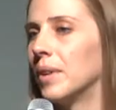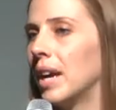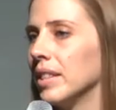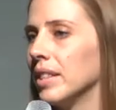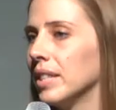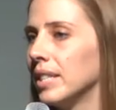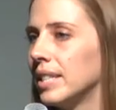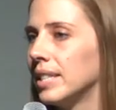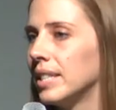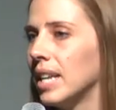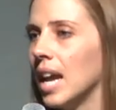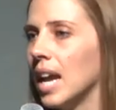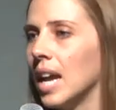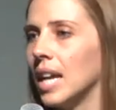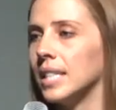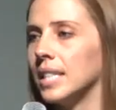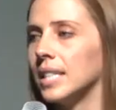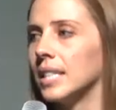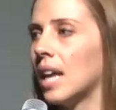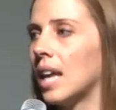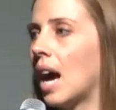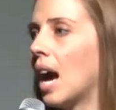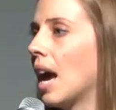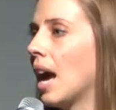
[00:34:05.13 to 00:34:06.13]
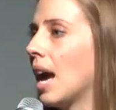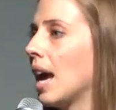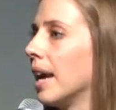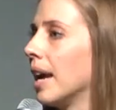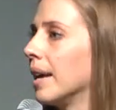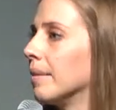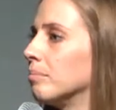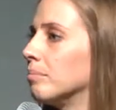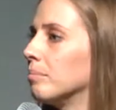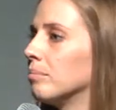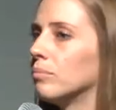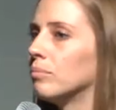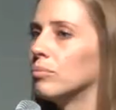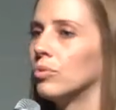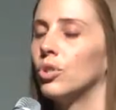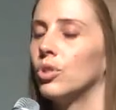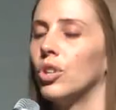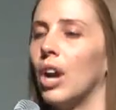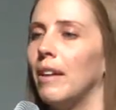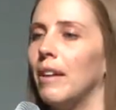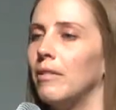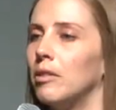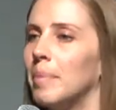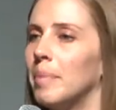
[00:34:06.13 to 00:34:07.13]
around the States, I
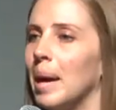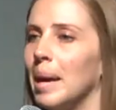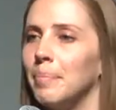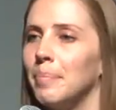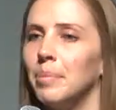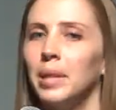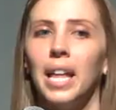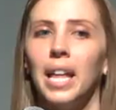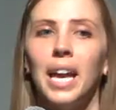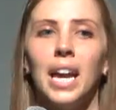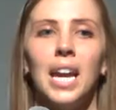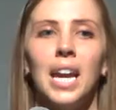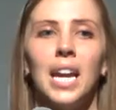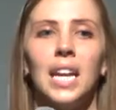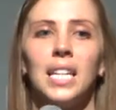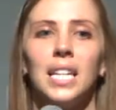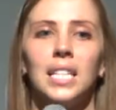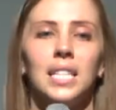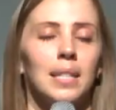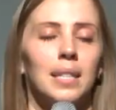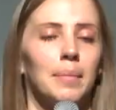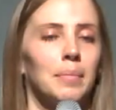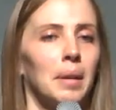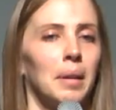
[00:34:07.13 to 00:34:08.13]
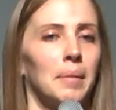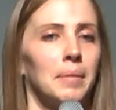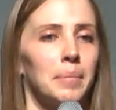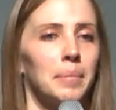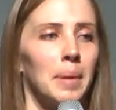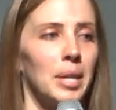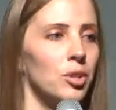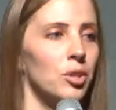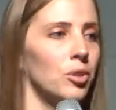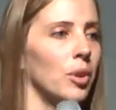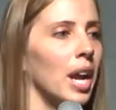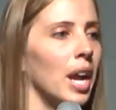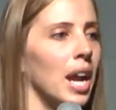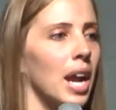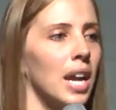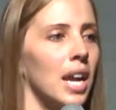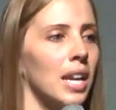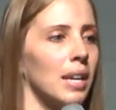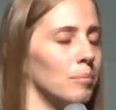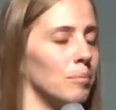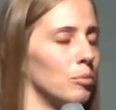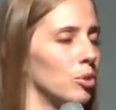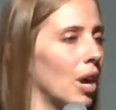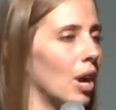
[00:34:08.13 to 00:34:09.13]
travel by plane and sometimes by
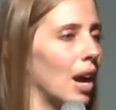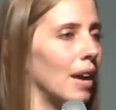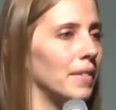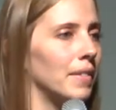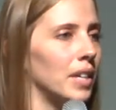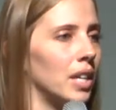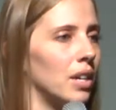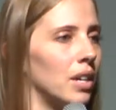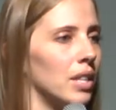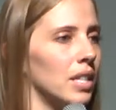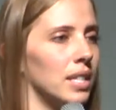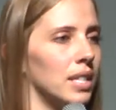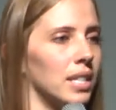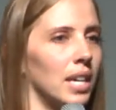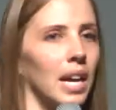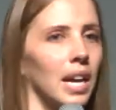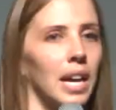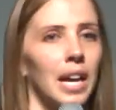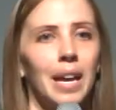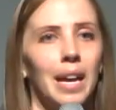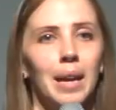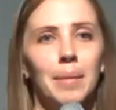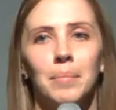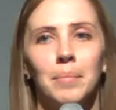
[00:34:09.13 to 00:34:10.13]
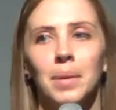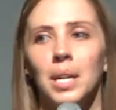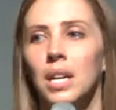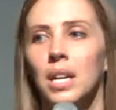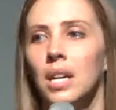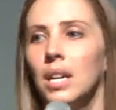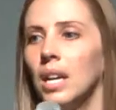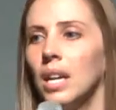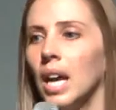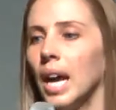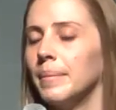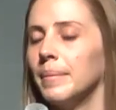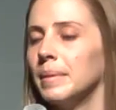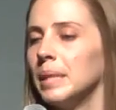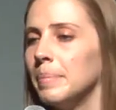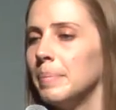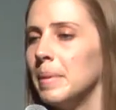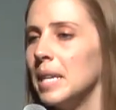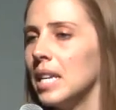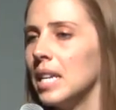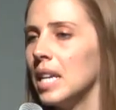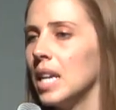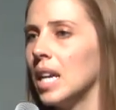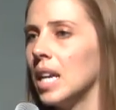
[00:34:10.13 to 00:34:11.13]
train, I'm driving all the time, I'm
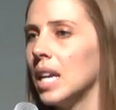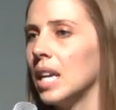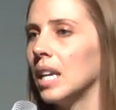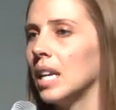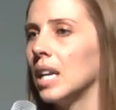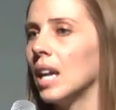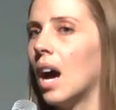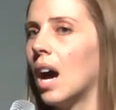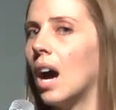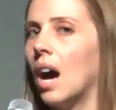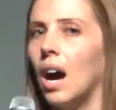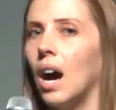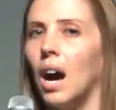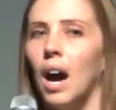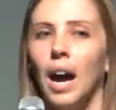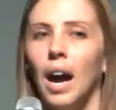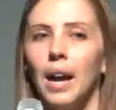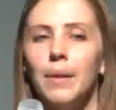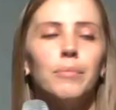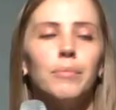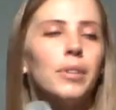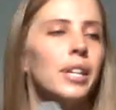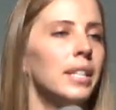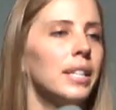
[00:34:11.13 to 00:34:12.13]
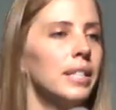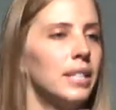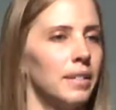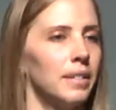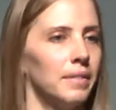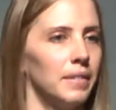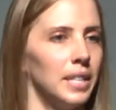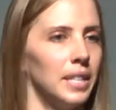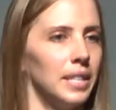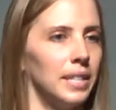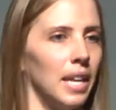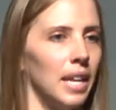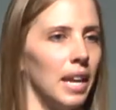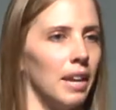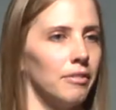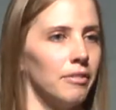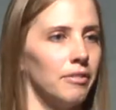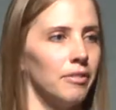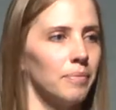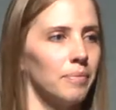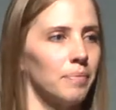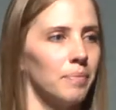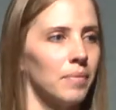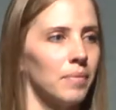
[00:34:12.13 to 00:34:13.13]
speaking, I'm relatively
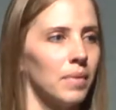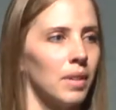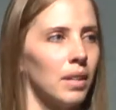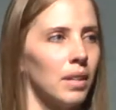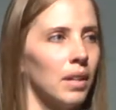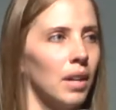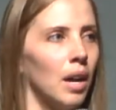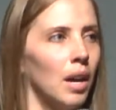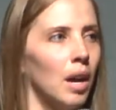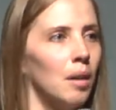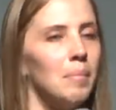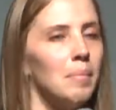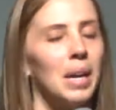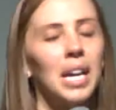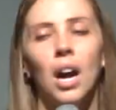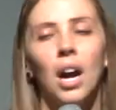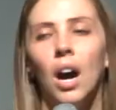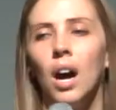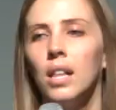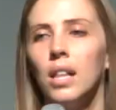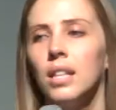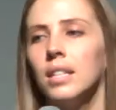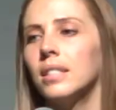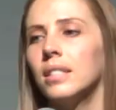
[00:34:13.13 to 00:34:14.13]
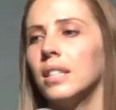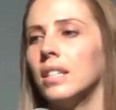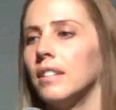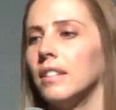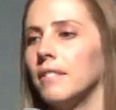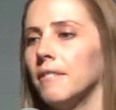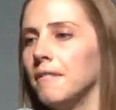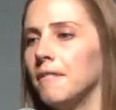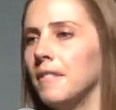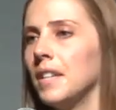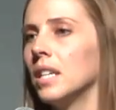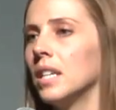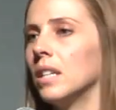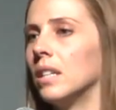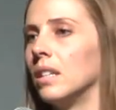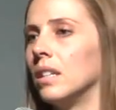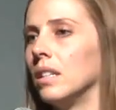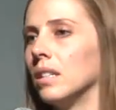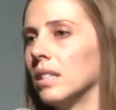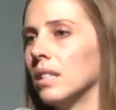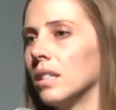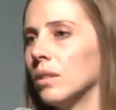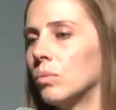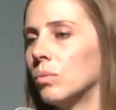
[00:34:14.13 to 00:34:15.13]
safe. My colleagues in the
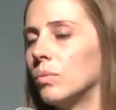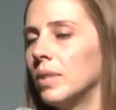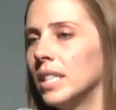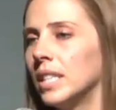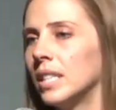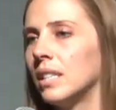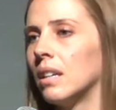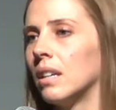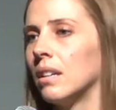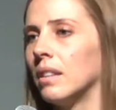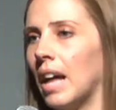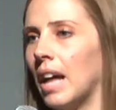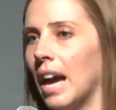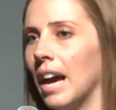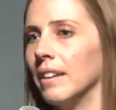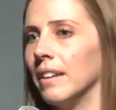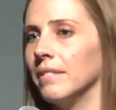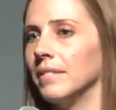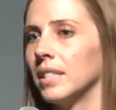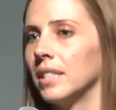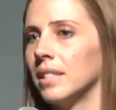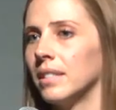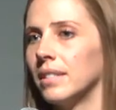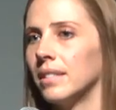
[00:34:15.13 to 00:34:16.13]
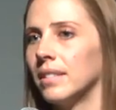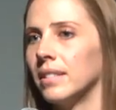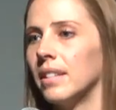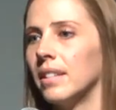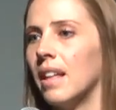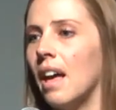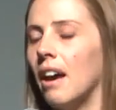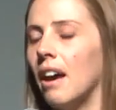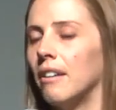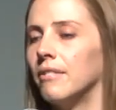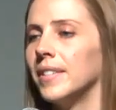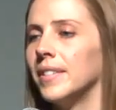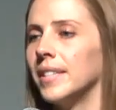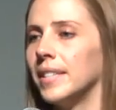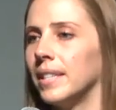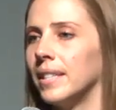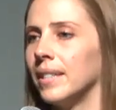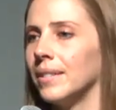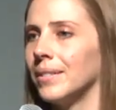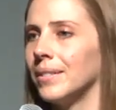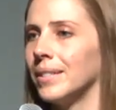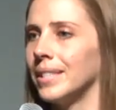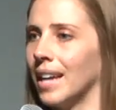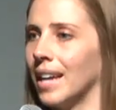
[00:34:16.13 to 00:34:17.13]
field risk their lives every
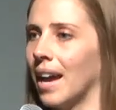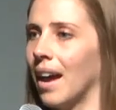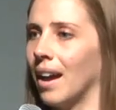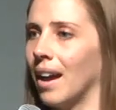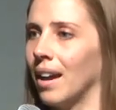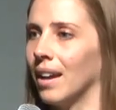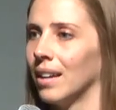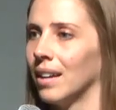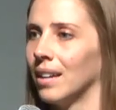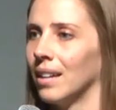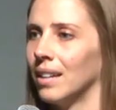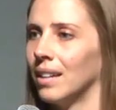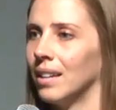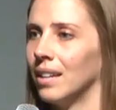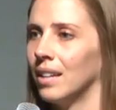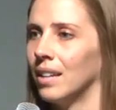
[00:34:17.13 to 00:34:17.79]
single day.